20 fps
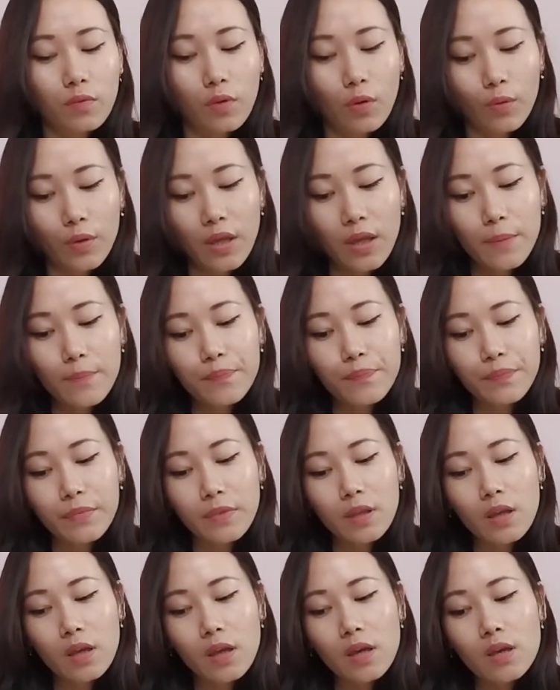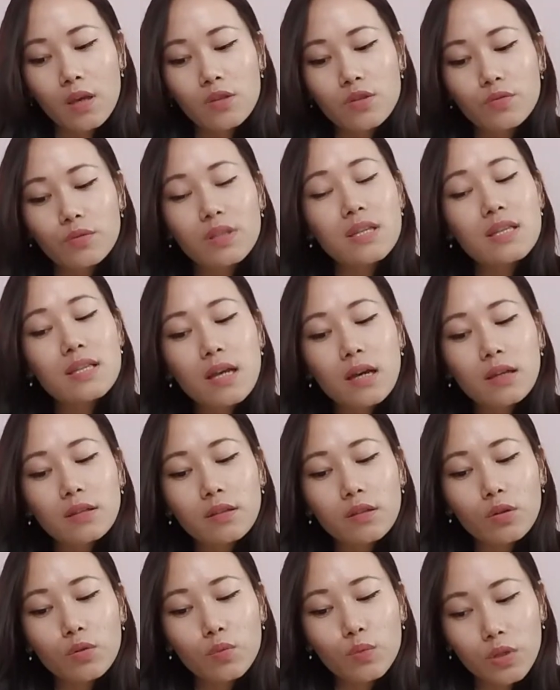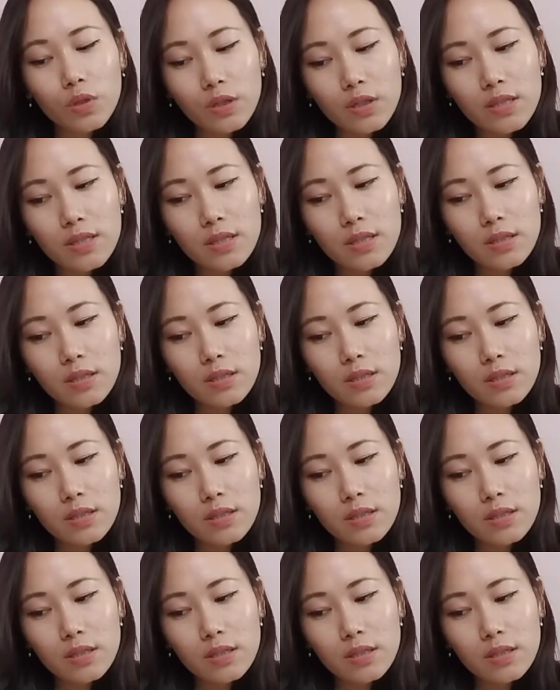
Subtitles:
Okay, so these are the words.